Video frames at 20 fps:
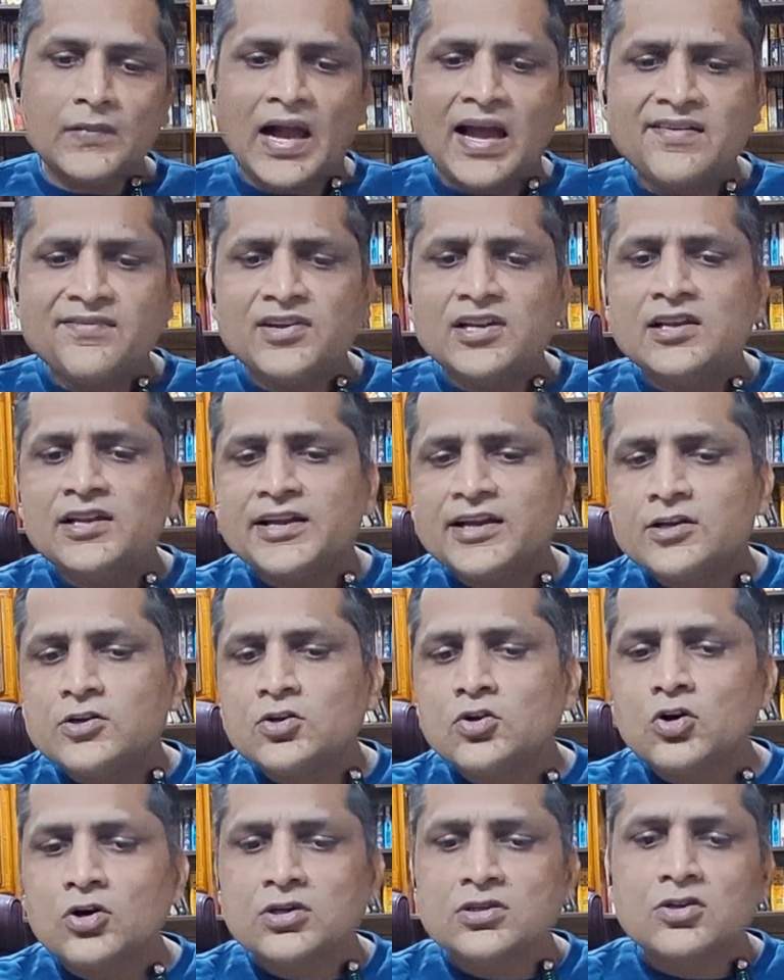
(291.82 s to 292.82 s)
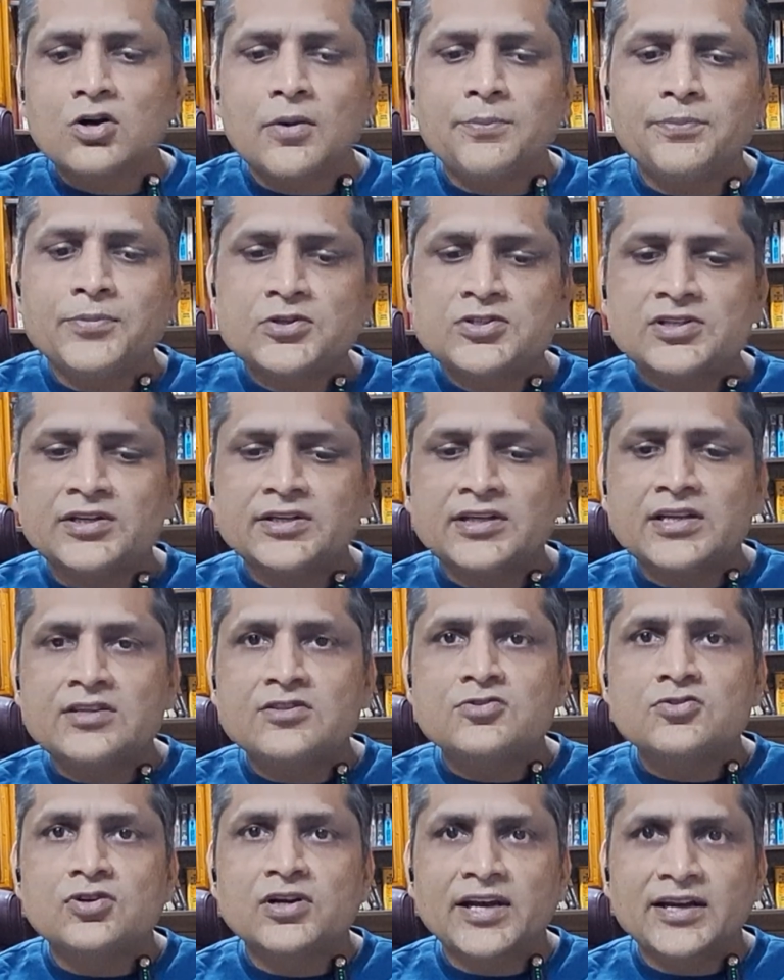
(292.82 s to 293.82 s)
I will ignore composite
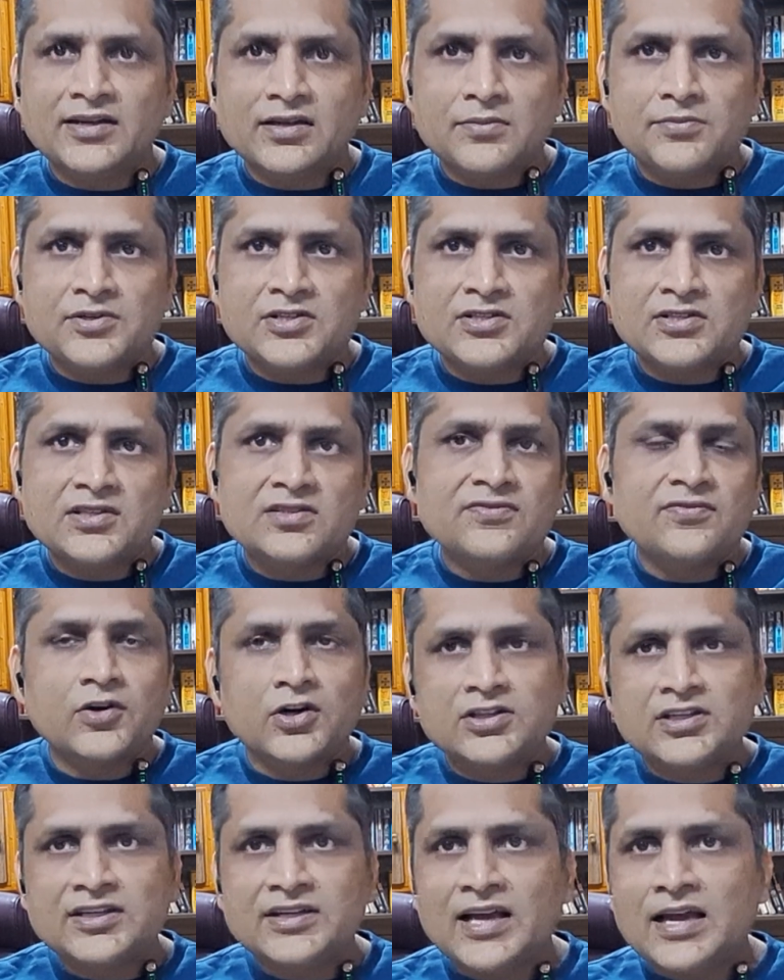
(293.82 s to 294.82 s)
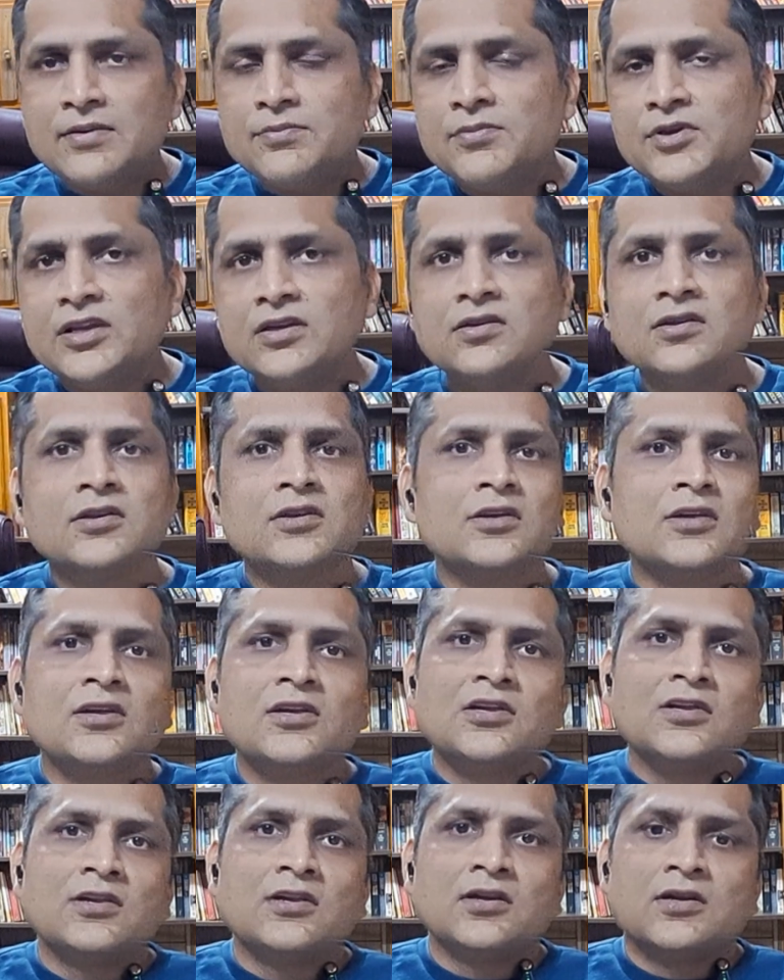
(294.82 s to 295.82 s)
insulator business for the time being,
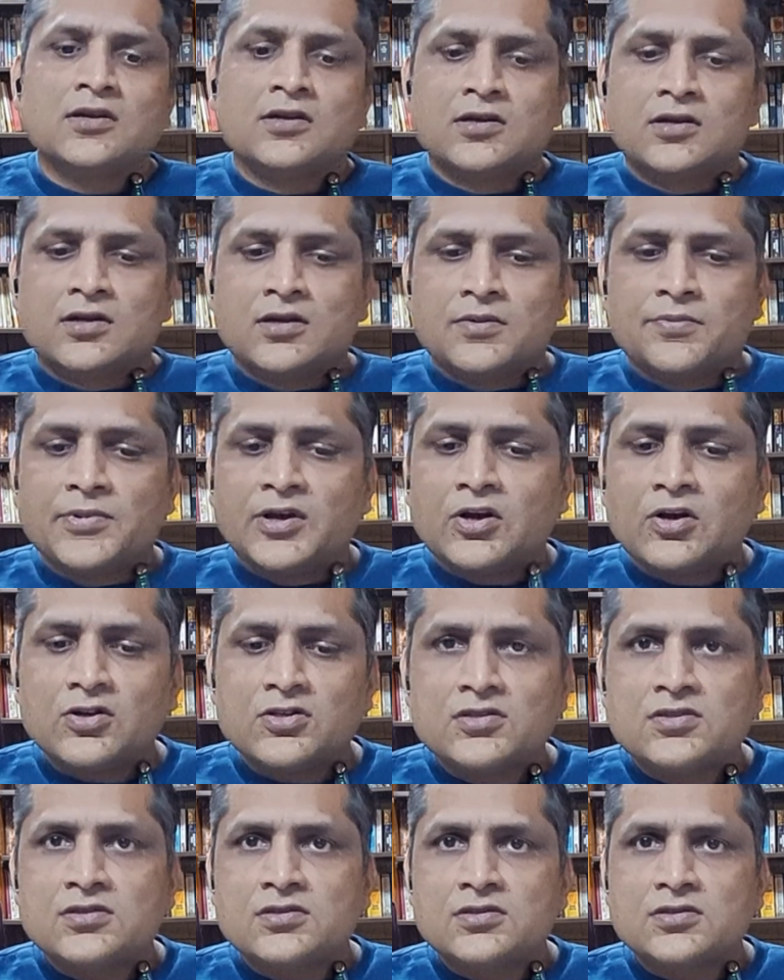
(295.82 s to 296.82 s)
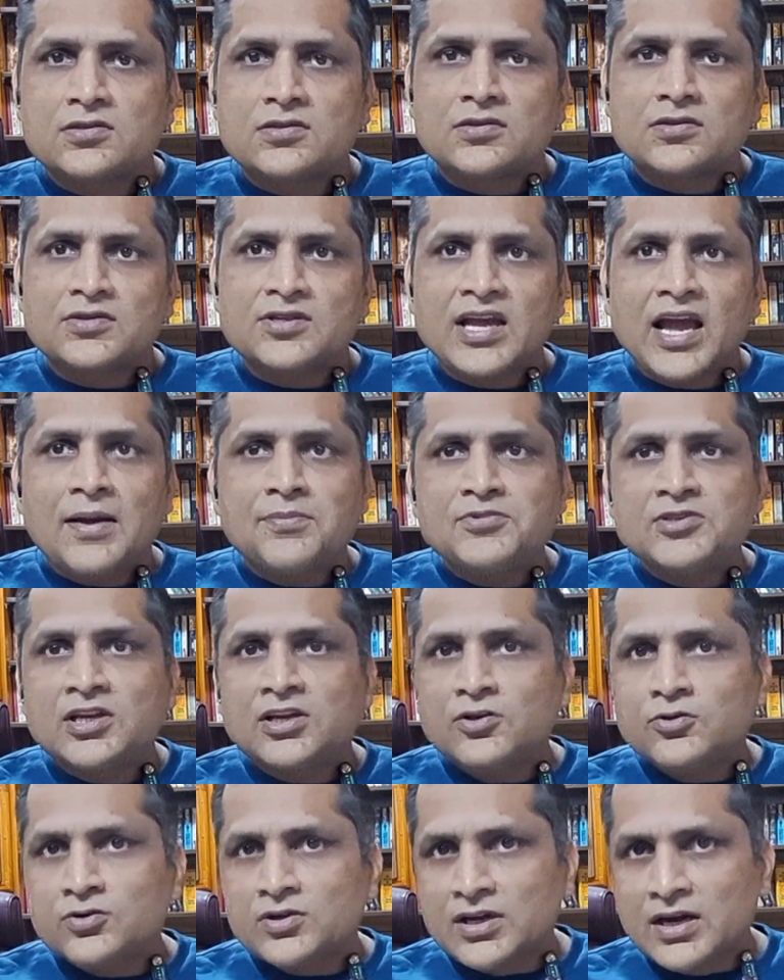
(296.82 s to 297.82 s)
because the
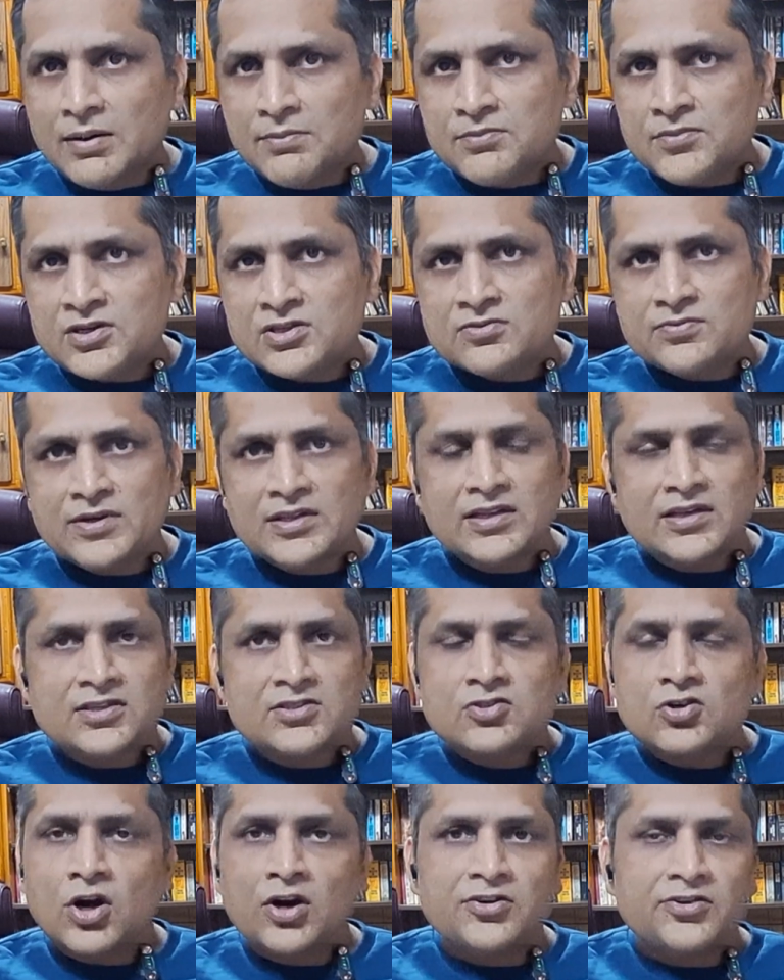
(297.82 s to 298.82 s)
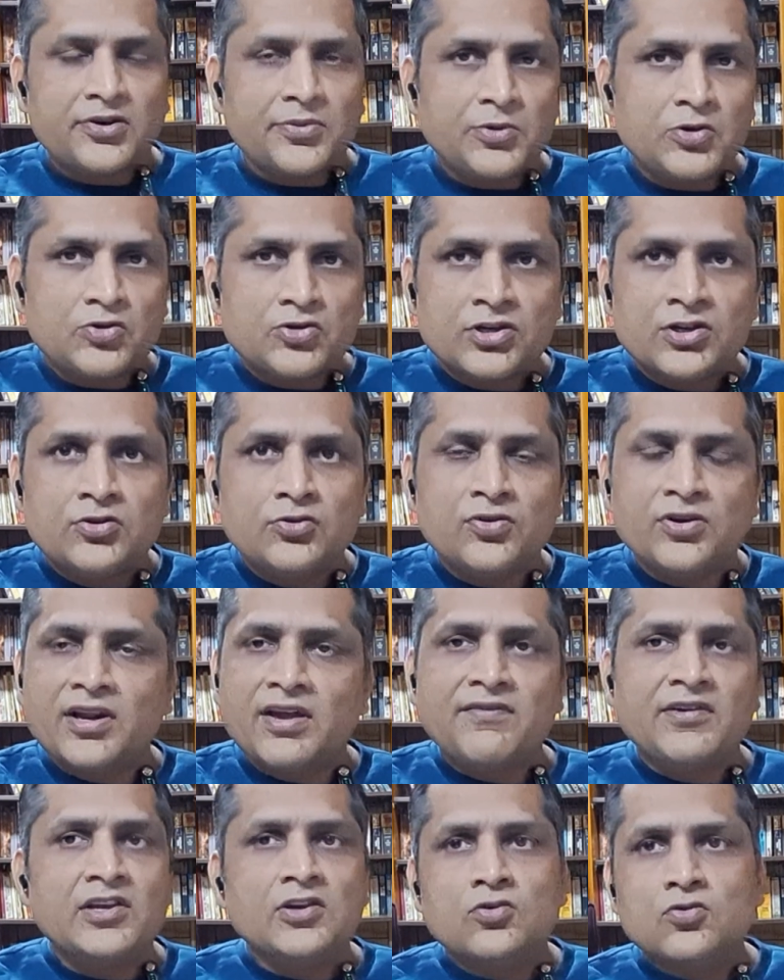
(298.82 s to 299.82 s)
absolute numbers, whether it's contribution to
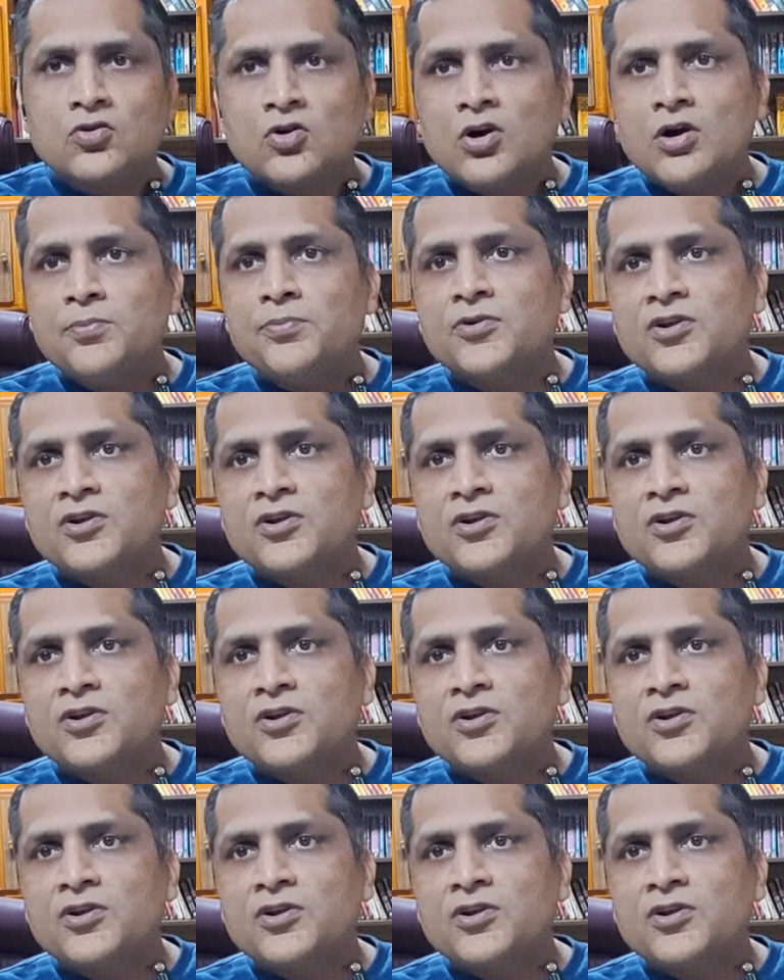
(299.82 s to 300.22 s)
revenue or